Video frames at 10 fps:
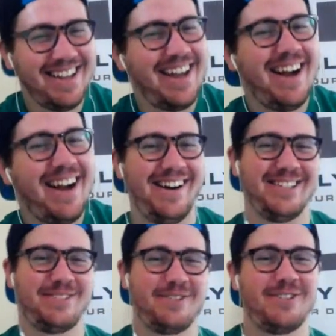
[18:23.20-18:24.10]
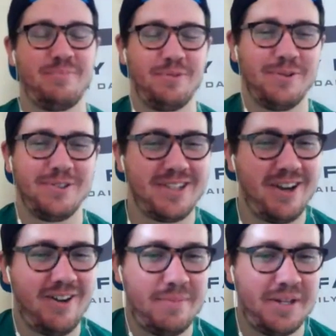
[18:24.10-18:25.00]
uh, as far as the Brewers
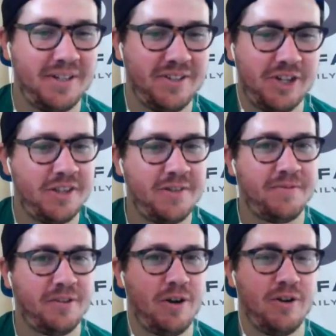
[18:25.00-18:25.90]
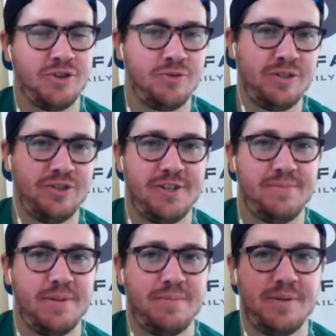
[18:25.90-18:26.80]
go, I mean, Jonathan Villar, intriguing G
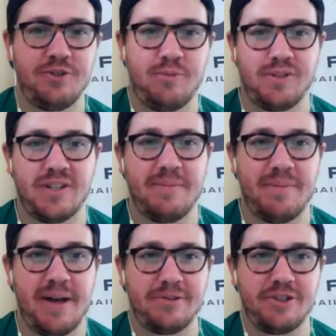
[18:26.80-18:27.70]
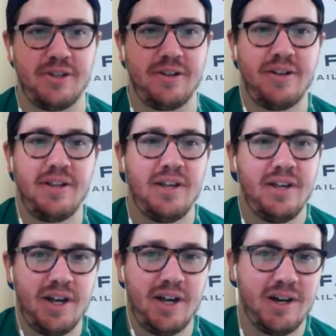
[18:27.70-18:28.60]
P P shortstop option.
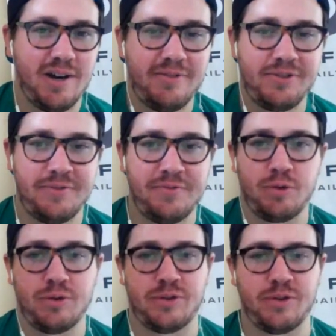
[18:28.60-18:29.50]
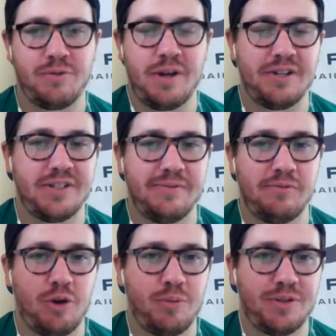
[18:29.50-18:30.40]
Uh, obviously, Vogelsong three eighty-seven
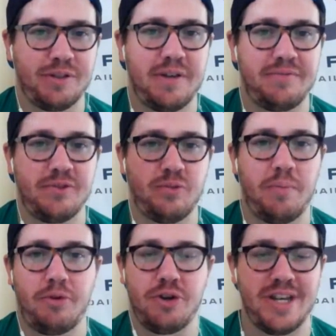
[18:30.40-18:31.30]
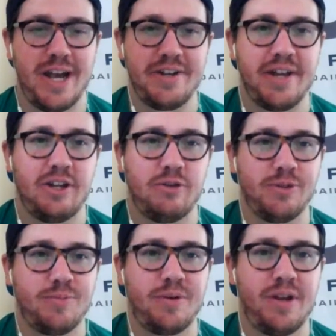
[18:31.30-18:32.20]
wOBA to lefties, one point nine nine home runs
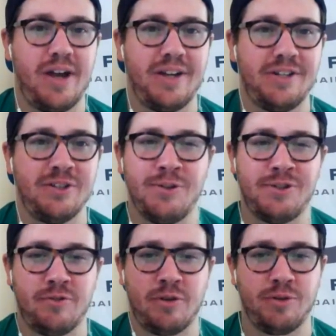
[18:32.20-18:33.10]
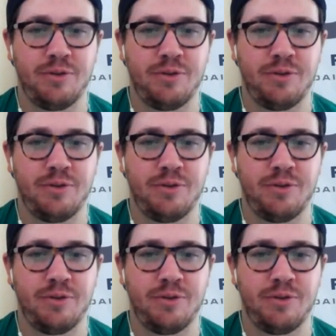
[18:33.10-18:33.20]
per nine. He's always struggled